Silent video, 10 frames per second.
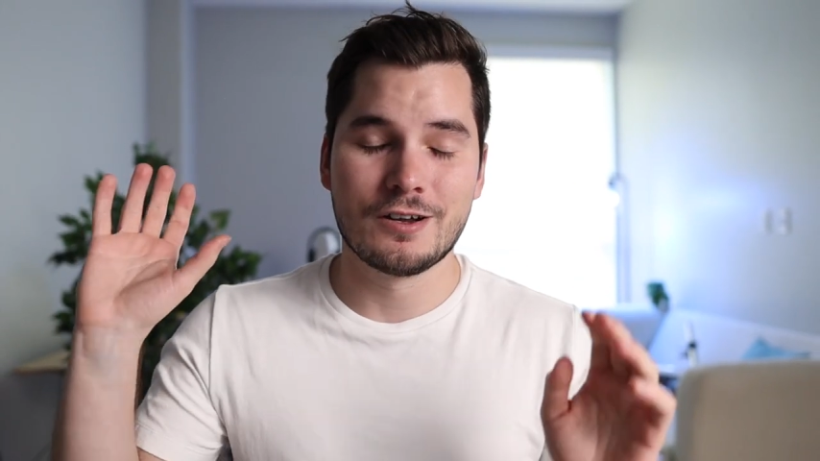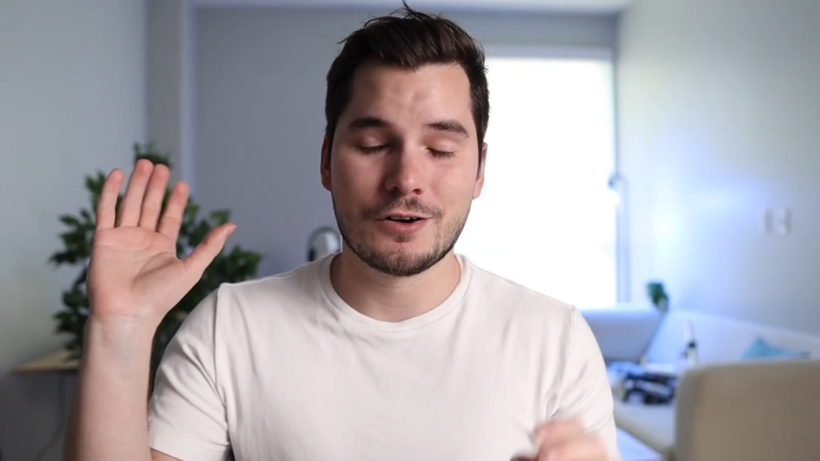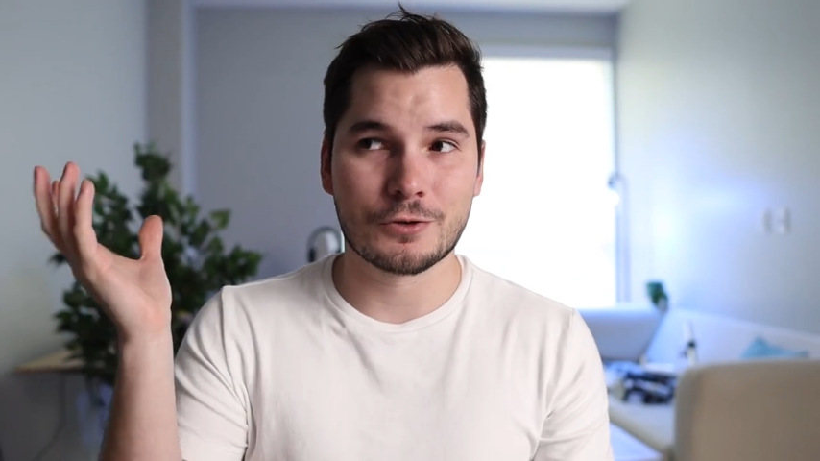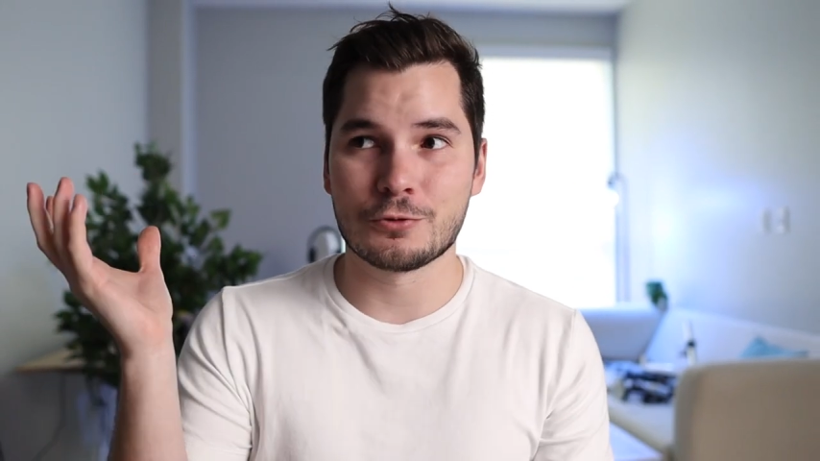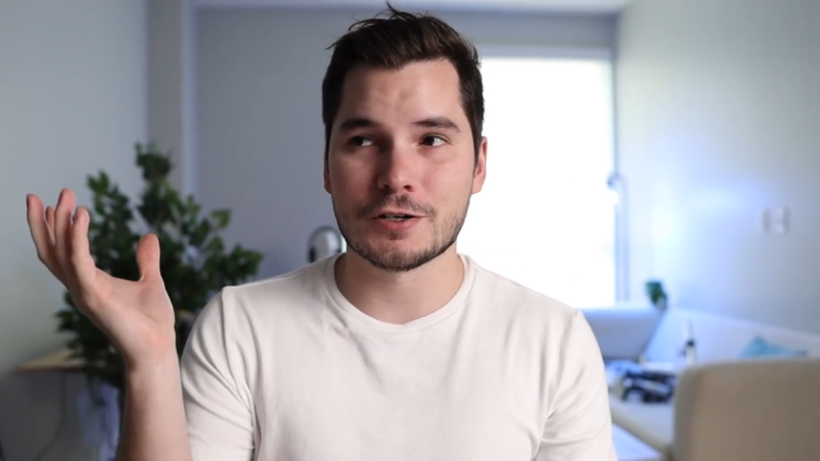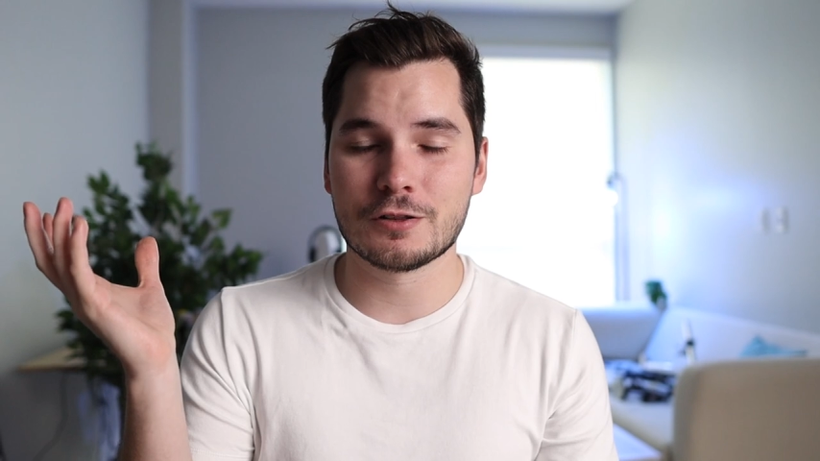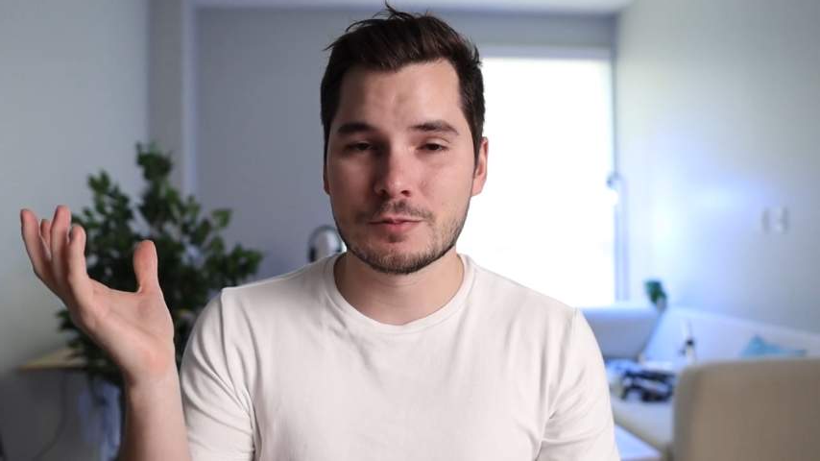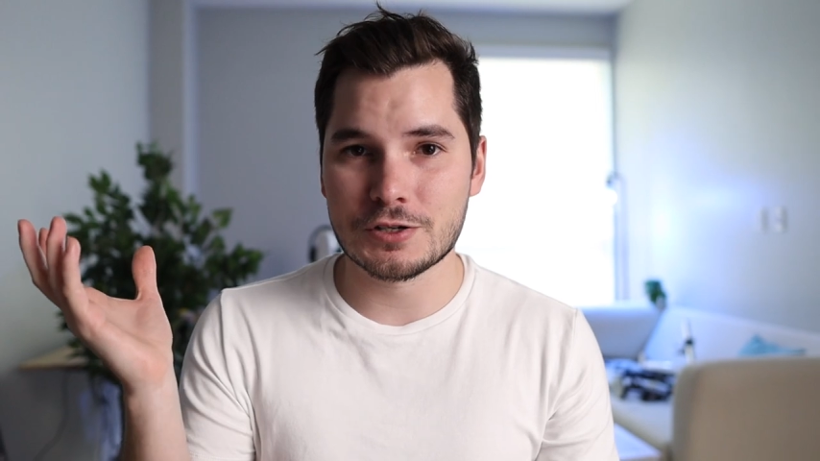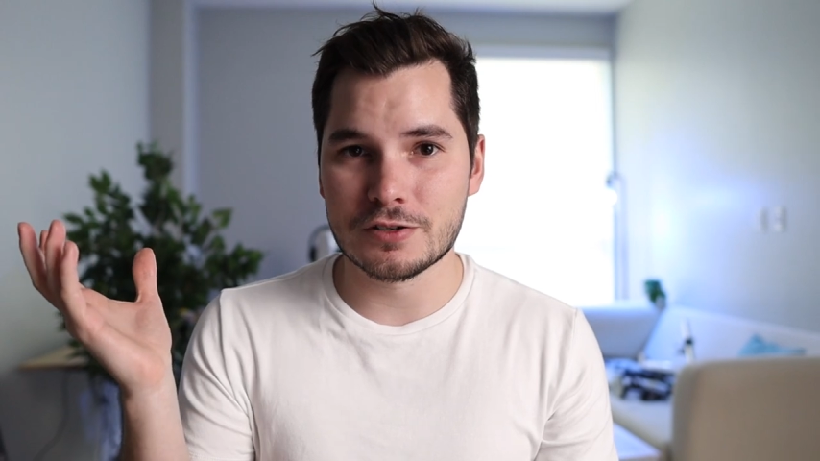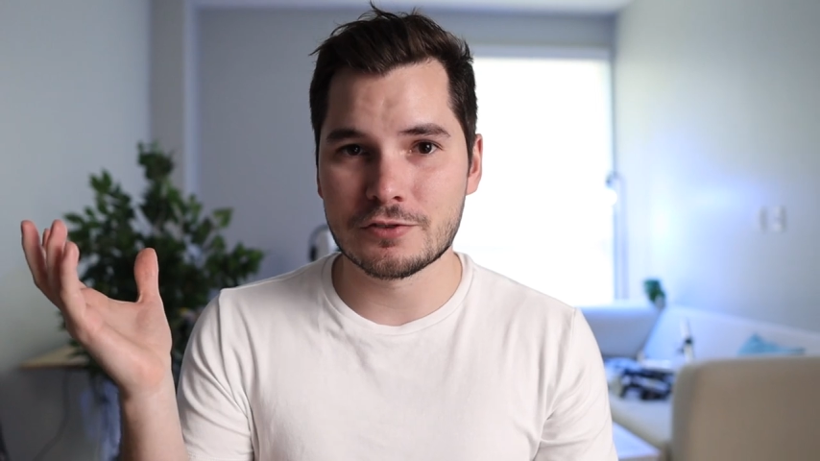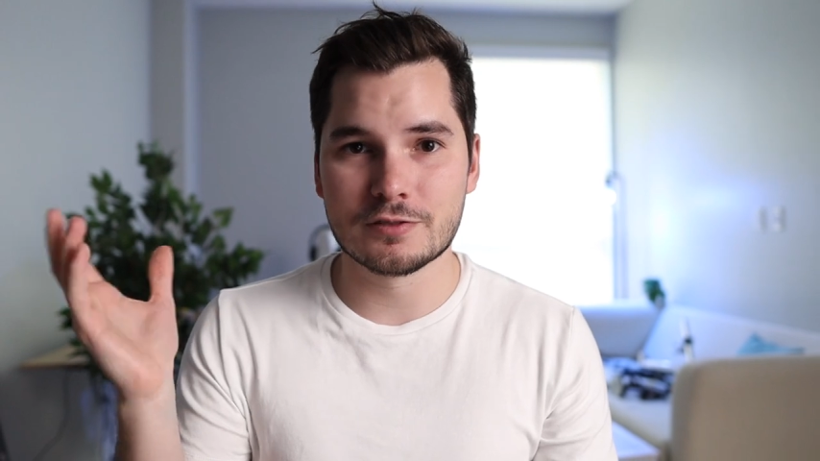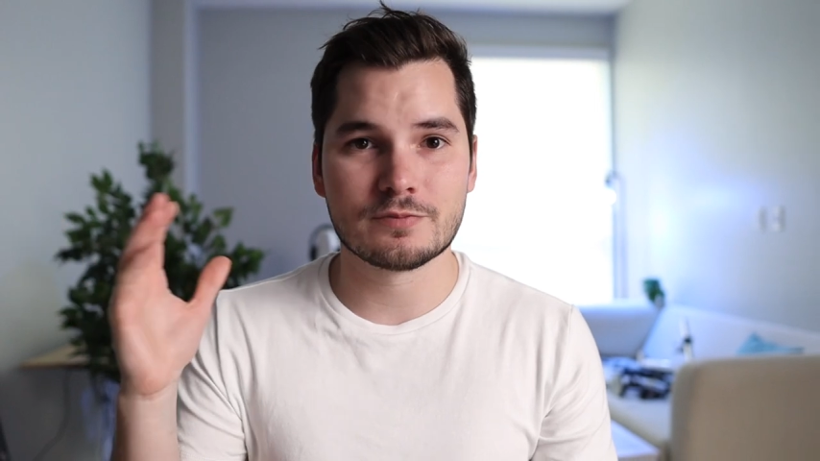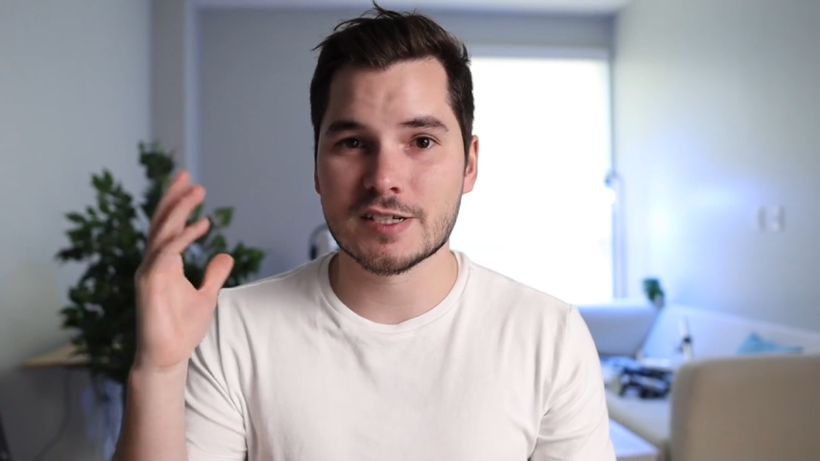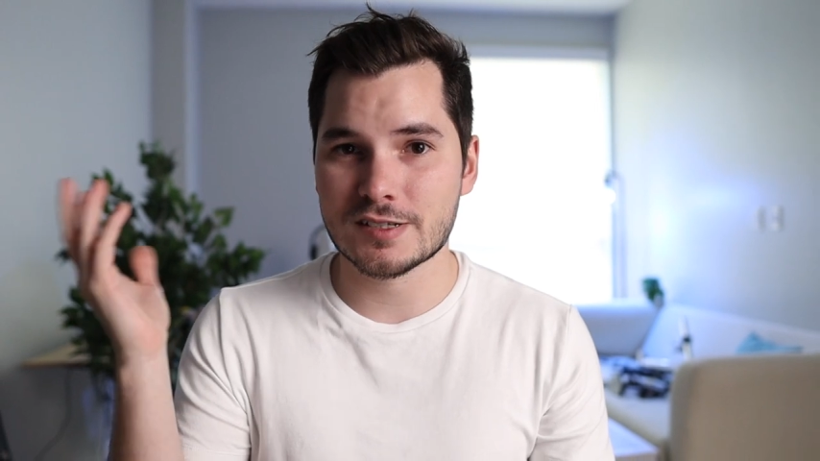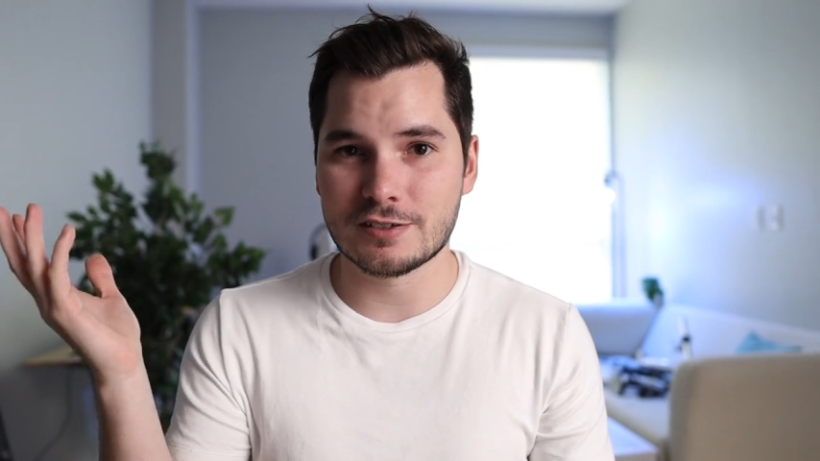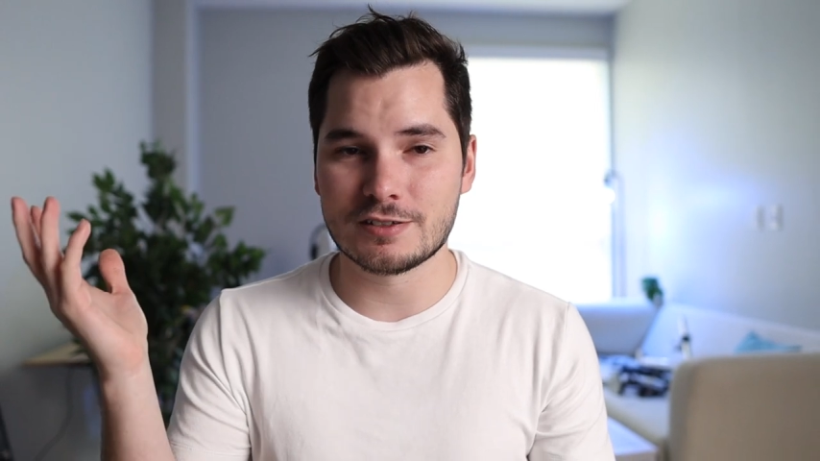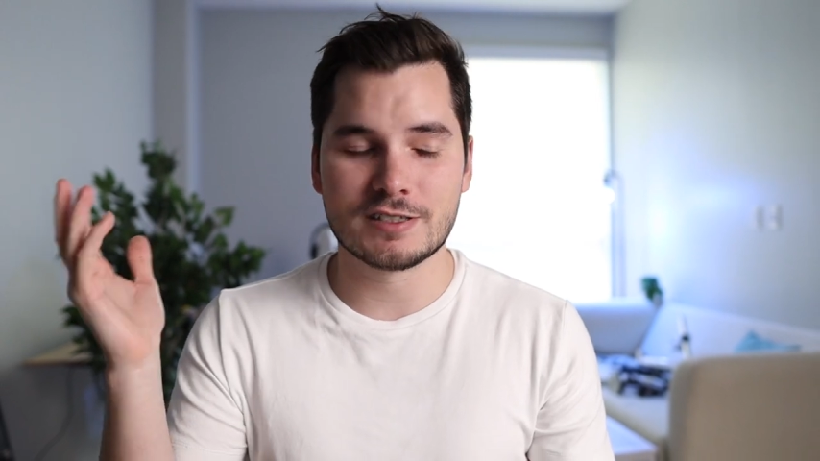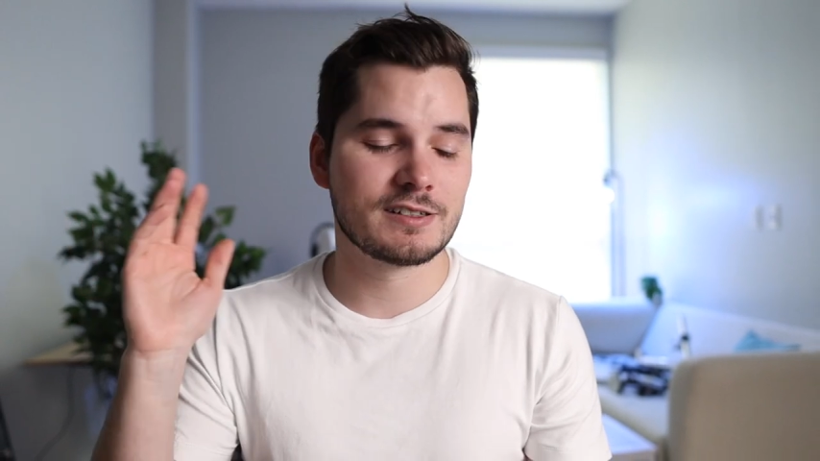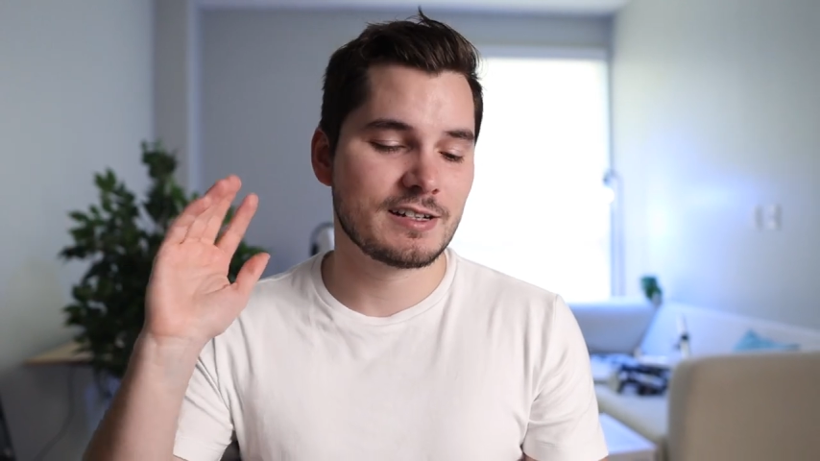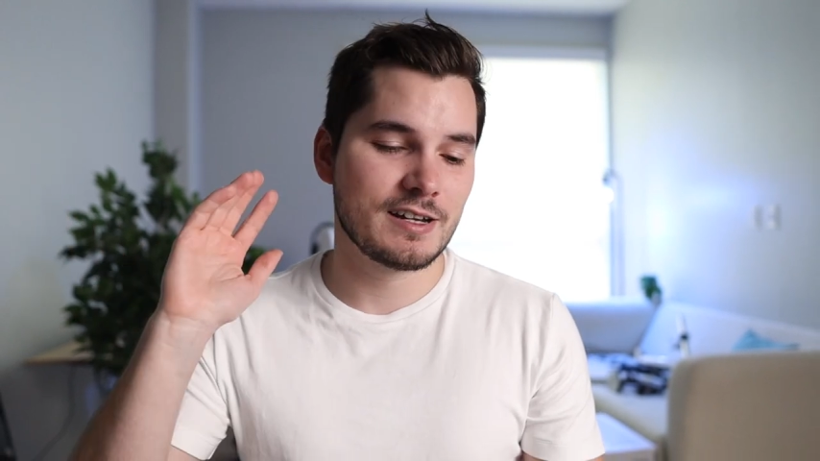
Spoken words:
all curriculums are different, etc.